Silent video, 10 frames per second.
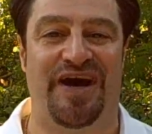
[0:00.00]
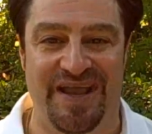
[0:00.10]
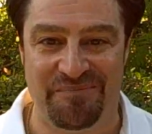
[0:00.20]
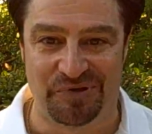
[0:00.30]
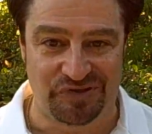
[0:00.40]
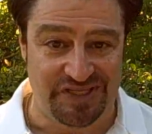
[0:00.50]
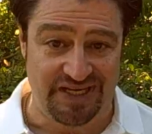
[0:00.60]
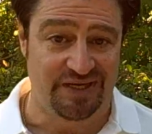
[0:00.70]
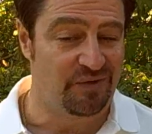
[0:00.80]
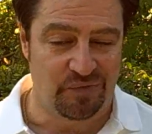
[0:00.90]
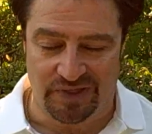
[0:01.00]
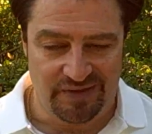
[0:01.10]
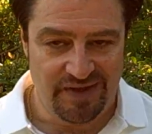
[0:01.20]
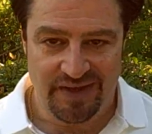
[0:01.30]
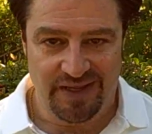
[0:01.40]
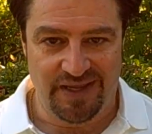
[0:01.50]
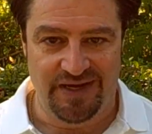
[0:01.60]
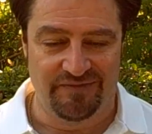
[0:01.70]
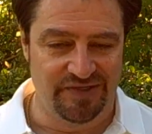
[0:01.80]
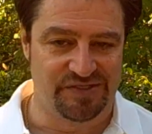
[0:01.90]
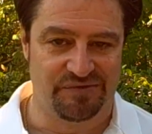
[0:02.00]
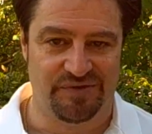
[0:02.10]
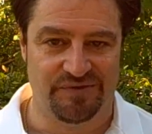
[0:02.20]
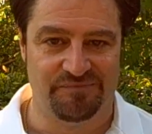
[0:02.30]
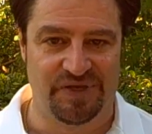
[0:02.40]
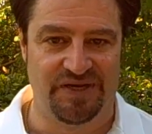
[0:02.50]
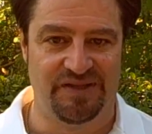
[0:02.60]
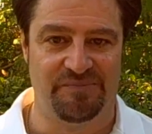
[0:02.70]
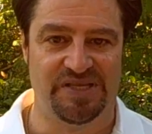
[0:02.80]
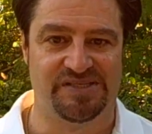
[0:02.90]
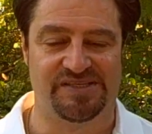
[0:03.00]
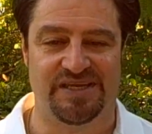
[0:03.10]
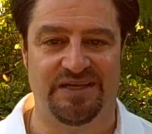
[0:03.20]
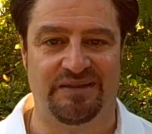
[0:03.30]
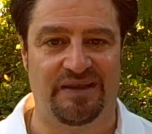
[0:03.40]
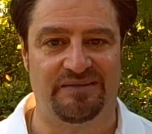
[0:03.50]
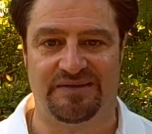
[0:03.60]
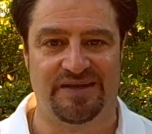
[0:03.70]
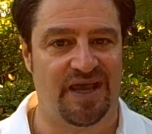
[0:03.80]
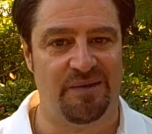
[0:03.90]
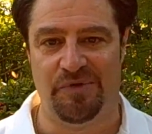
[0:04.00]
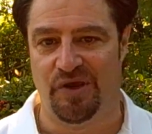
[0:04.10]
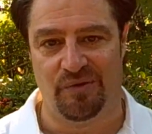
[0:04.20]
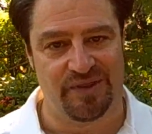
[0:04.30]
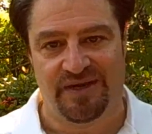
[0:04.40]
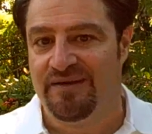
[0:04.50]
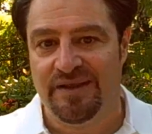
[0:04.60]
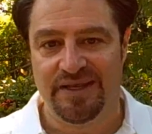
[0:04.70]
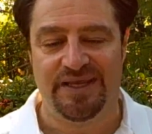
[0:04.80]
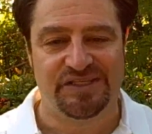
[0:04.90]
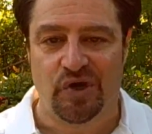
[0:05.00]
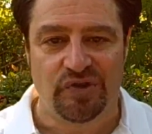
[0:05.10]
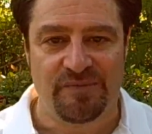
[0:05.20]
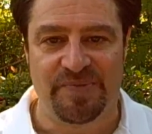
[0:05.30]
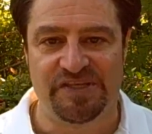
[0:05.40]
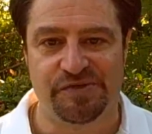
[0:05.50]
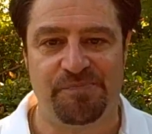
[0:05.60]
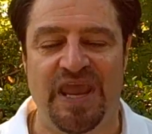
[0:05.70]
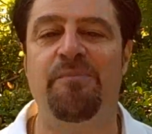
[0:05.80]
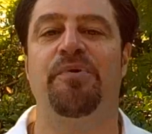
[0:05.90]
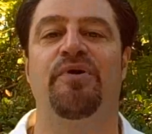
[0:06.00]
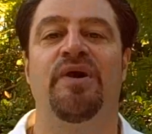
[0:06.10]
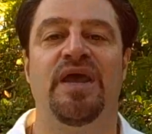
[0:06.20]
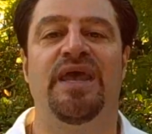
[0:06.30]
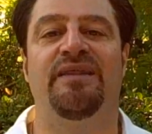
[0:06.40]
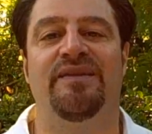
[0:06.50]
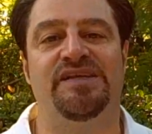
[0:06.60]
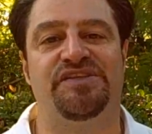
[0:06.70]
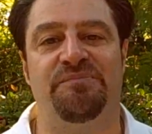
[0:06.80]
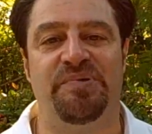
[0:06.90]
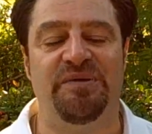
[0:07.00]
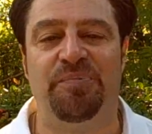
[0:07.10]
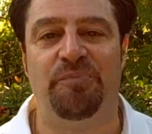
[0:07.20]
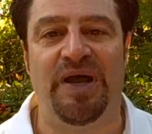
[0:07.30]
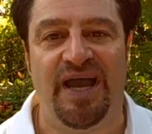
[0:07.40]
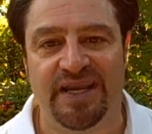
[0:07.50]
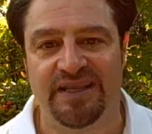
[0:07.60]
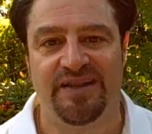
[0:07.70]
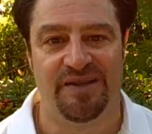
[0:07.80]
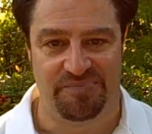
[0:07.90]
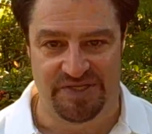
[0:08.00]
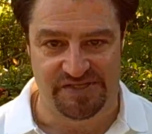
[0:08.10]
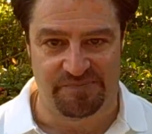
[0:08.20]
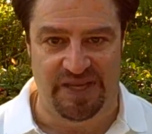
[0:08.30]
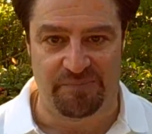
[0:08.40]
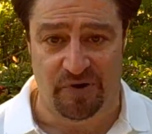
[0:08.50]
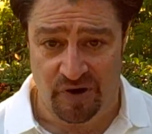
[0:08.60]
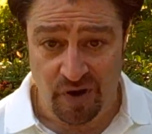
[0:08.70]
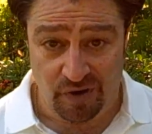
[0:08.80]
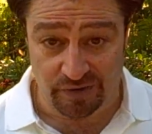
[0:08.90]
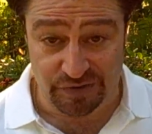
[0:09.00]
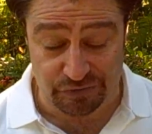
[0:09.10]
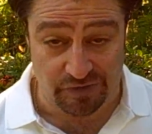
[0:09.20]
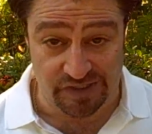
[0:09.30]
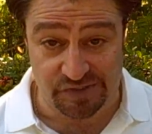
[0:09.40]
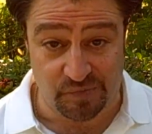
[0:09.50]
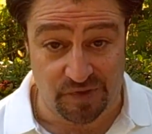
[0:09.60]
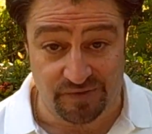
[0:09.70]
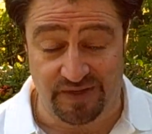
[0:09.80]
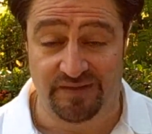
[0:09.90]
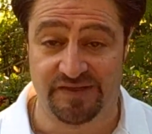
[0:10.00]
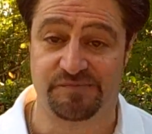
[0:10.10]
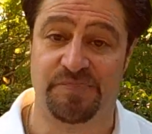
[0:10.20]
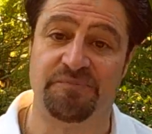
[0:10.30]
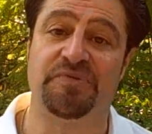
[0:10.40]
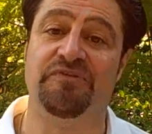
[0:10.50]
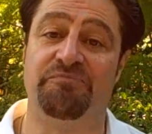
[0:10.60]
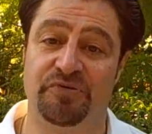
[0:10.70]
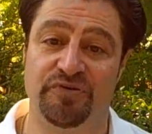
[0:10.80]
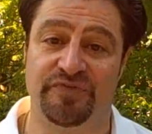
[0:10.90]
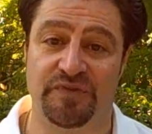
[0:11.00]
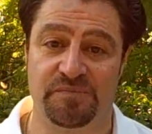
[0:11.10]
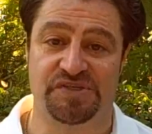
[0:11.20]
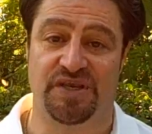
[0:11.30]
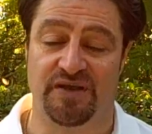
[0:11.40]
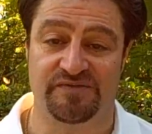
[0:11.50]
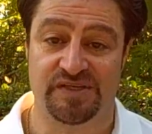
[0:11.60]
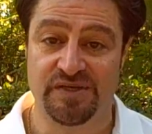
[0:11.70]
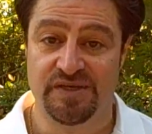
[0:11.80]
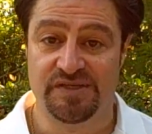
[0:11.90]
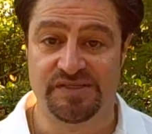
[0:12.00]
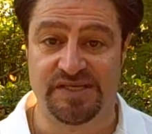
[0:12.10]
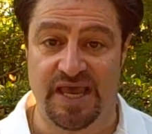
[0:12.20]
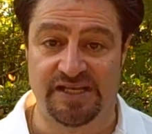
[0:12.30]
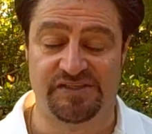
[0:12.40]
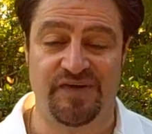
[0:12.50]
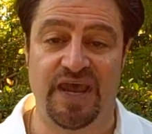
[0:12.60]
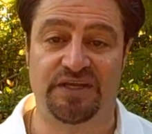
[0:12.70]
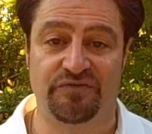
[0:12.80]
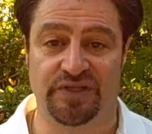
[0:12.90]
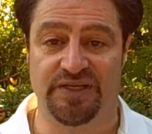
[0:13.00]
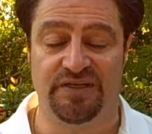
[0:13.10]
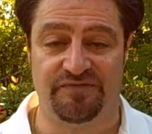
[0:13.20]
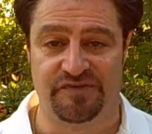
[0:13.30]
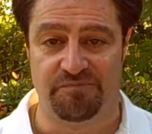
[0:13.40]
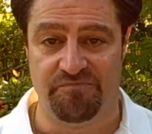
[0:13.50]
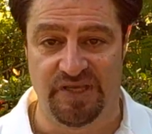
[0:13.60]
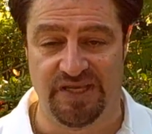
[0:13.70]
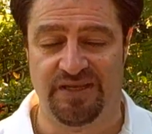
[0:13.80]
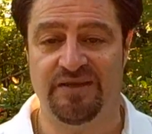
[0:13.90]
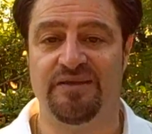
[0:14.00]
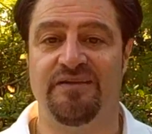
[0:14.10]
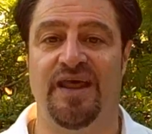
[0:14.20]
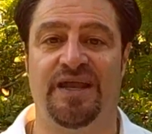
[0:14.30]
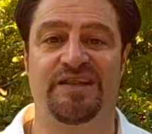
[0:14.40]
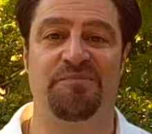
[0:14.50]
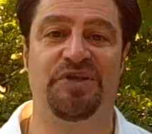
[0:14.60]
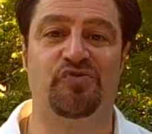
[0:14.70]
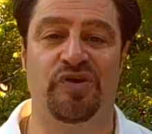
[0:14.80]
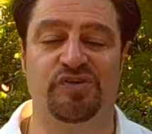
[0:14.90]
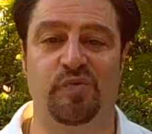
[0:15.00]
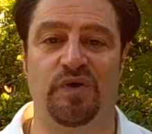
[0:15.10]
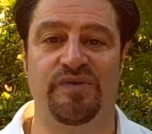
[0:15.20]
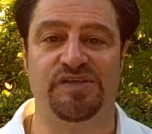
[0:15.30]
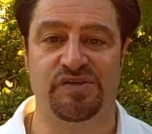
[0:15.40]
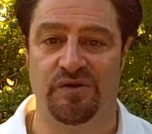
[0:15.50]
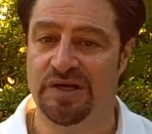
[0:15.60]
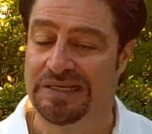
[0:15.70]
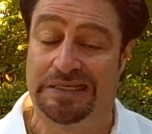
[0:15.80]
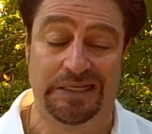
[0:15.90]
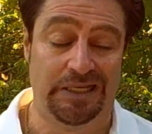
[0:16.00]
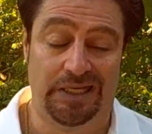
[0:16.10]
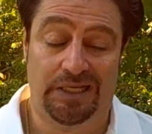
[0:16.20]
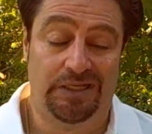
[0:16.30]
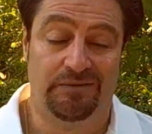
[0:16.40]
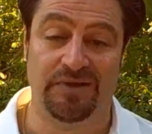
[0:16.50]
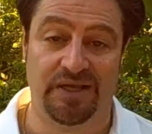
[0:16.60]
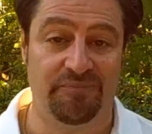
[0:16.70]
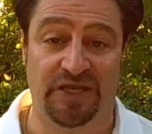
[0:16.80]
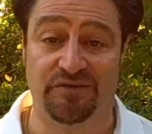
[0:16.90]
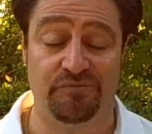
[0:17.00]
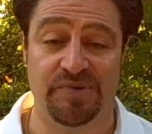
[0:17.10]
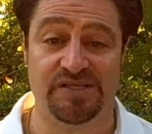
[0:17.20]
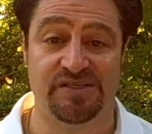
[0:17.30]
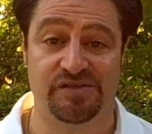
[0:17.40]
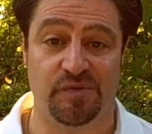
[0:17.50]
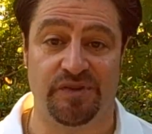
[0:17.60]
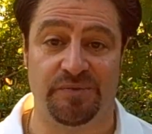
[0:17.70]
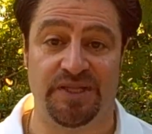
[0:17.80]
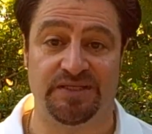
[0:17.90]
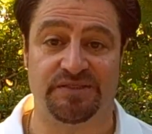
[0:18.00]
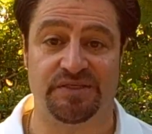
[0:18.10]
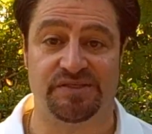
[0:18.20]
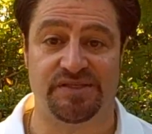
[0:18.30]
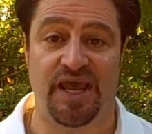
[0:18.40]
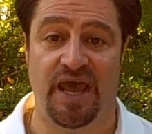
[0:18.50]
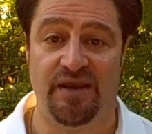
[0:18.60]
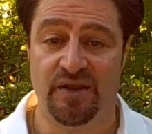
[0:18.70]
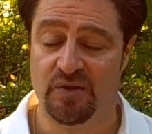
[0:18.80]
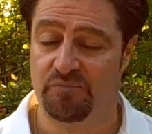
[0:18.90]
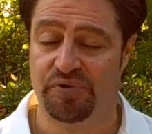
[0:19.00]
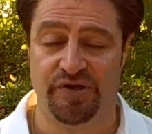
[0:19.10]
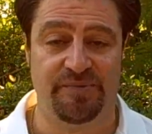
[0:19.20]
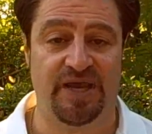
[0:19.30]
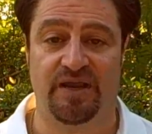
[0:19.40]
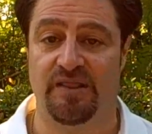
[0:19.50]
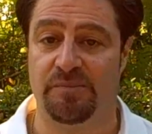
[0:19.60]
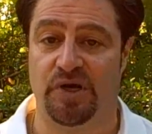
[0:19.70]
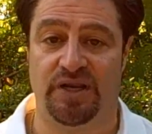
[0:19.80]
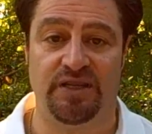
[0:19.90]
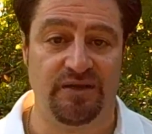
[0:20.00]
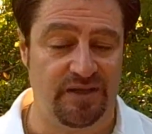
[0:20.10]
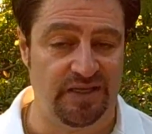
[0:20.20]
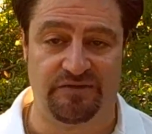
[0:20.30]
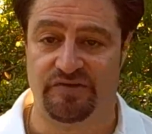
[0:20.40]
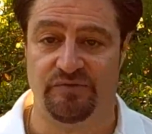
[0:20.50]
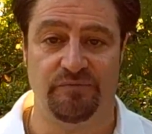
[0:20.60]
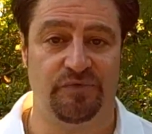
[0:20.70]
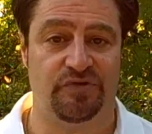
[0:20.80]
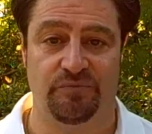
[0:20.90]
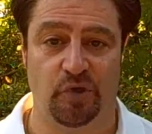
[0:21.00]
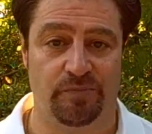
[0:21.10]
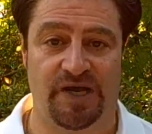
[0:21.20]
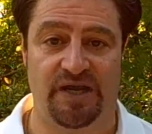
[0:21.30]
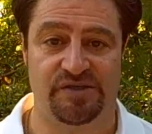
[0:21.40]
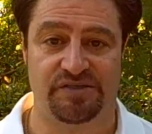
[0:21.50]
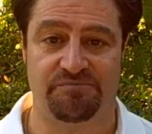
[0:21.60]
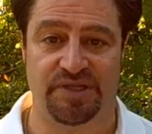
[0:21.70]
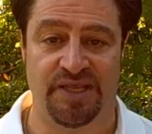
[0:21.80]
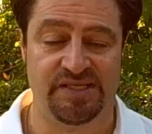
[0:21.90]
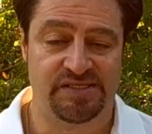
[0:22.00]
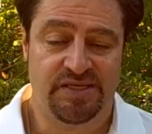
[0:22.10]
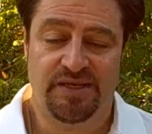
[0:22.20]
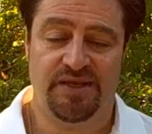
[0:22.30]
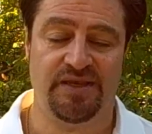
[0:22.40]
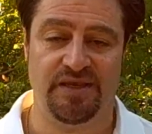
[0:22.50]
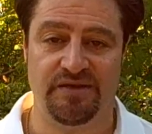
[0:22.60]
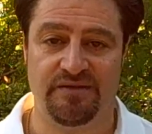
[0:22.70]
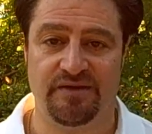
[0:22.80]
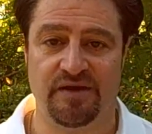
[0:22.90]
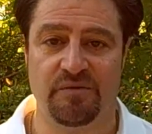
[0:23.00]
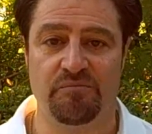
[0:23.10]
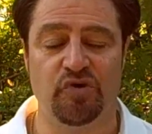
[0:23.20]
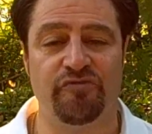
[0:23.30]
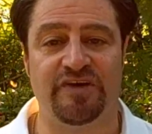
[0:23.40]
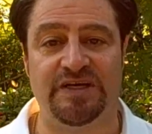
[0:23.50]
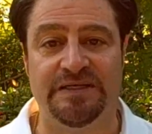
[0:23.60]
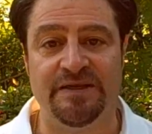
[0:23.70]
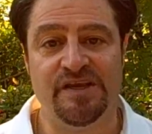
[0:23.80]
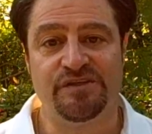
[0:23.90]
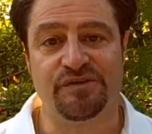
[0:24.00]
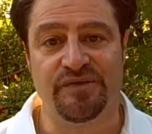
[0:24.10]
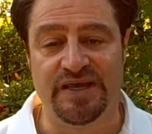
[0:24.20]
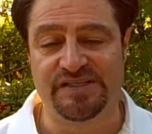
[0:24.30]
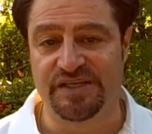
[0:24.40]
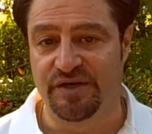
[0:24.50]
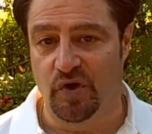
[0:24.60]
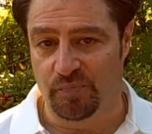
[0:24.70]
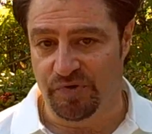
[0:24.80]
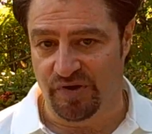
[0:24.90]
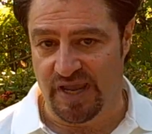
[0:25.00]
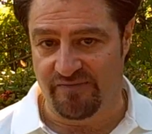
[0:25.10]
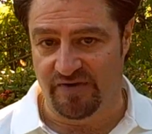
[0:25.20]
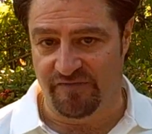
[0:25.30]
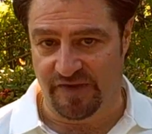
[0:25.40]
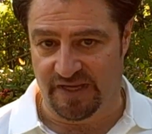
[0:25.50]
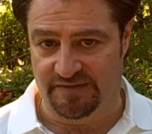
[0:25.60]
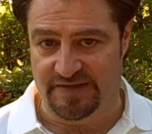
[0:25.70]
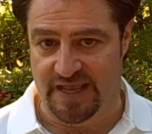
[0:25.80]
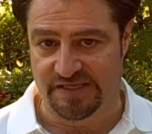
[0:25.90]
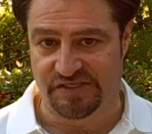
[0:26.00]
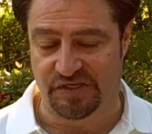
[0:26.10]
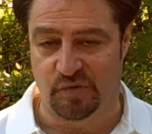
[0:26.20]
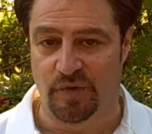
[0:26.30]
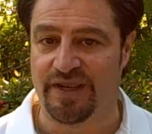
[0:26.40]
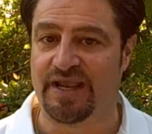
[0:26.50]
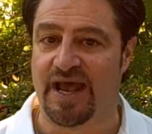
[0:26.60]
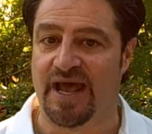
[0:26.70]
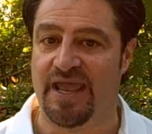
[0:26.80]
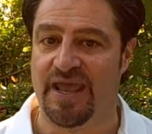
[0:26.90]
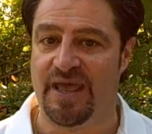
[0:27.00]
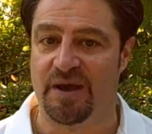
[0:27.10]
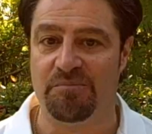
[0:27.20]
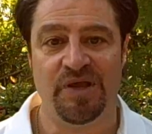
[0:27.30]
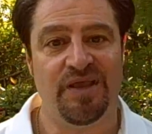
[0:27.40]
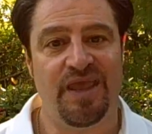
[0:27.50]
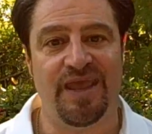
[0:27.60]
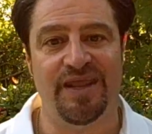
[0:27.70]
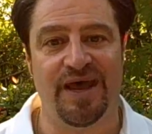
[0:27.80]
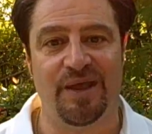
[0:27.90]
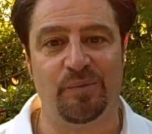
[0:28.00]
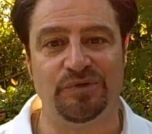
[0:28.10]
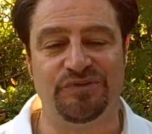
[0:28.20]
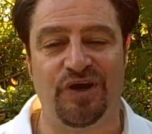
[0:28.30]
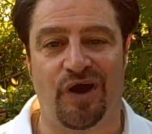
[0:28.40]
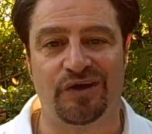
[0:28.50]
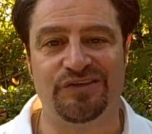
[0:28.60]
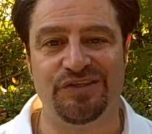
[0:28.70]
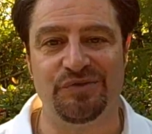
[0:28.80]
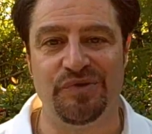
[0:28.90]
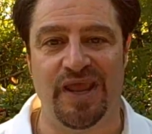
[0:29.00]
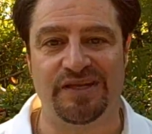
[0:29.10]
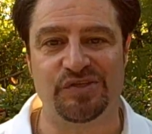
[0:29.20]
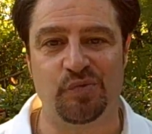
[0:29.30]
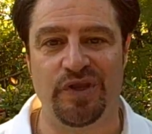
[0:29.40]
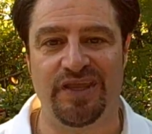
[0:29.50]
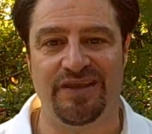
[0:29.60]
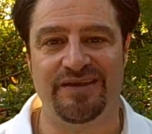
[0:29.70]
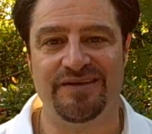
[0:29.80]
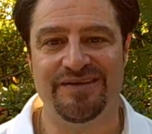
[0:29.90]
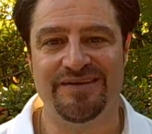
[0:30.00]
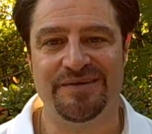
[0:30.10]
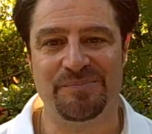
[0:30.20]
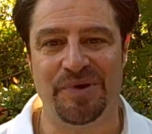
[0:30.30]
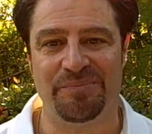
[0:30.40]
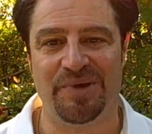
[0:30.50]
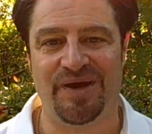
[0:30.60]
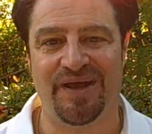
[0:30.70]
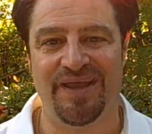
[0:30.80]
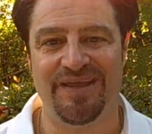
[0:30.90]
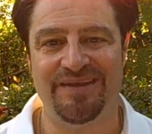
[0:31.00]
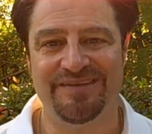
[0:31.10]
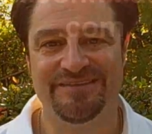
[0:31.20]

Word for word: viable deal. Well, any of us who've been in the business any length of time know that it's only a piece of paper unless the people backing that piece of paper are trustworthy. And these people have proven themselves satisfactorily enough to me not to be trustworthy. So uh, I'm not doing business with them, and that's just that. Put it back on the market, get two, two more buyers in place, and uh, move on. So that's it. Hope you're having a fantastic week. I am, and I will talk to you next week. Bye bye.